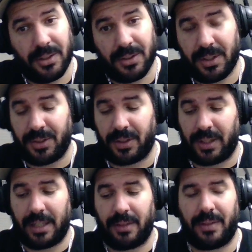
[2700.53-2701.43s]
there's a
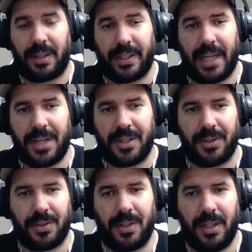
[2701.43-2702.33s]
lot of
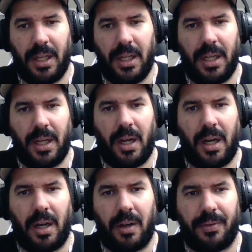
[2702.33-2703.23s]
variations.
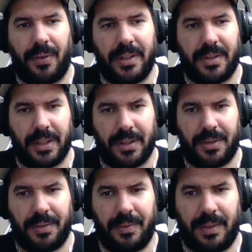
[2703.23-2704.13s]
For
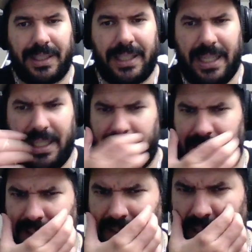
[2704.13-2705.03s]
instance, king
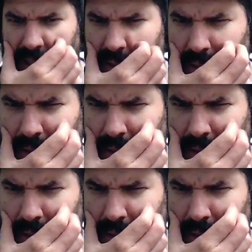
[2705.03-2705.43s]
c6.